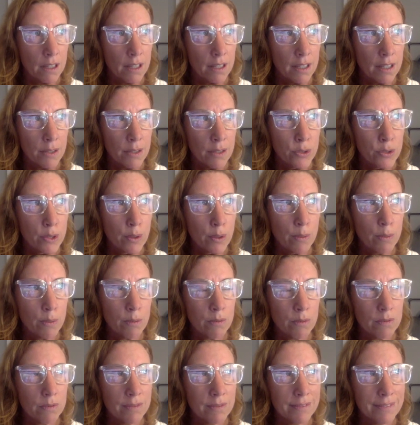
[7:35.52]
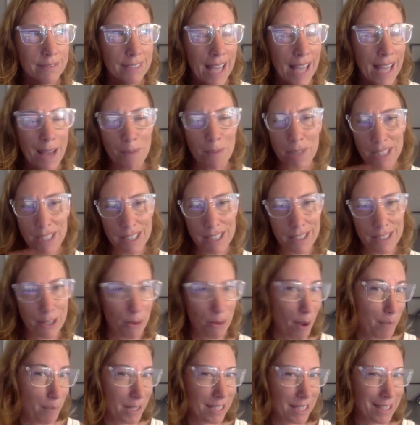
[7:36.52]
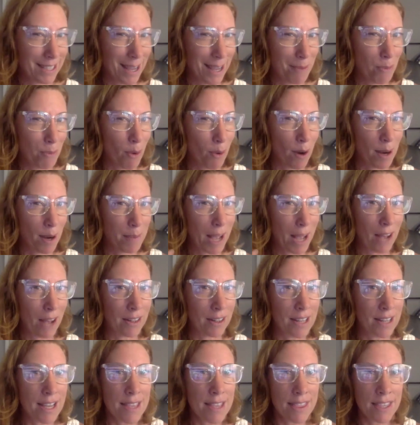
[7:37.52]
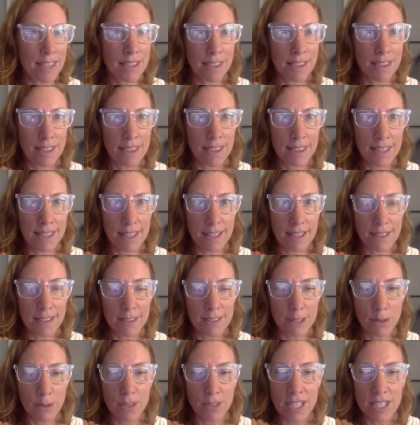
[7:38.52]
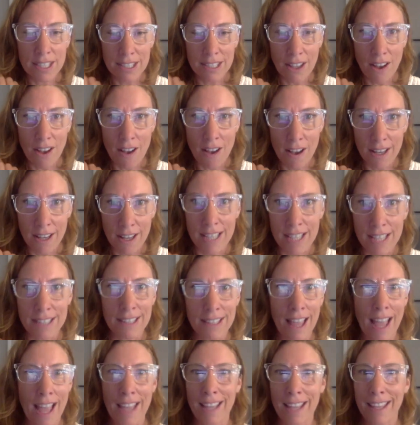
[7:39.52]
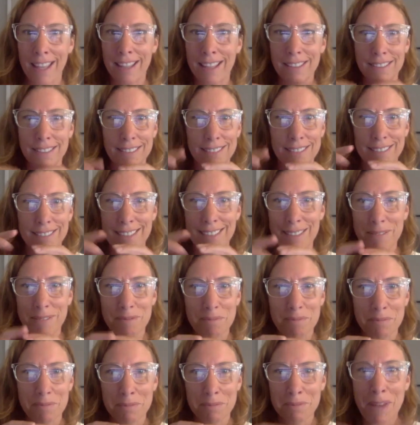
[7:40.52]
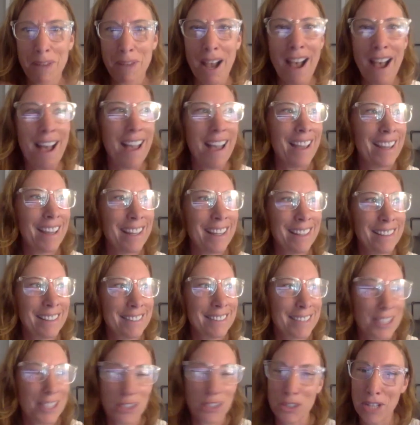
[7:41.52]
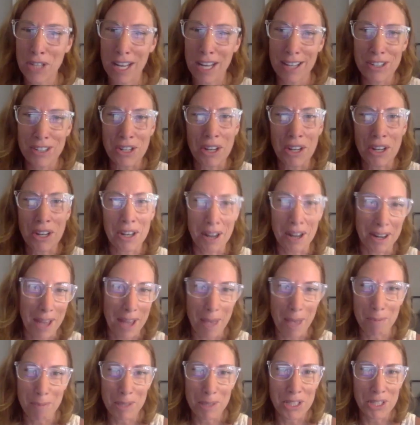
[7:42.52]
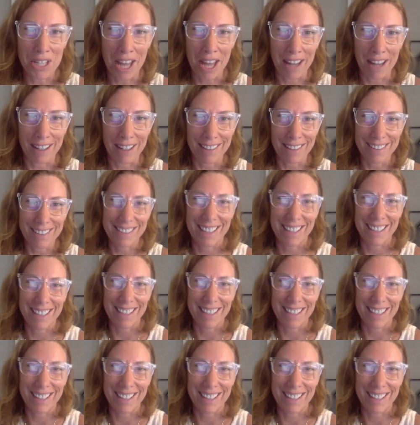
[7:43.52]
so how much do you want me to say more about so this song is like my dissertation on epigenetics.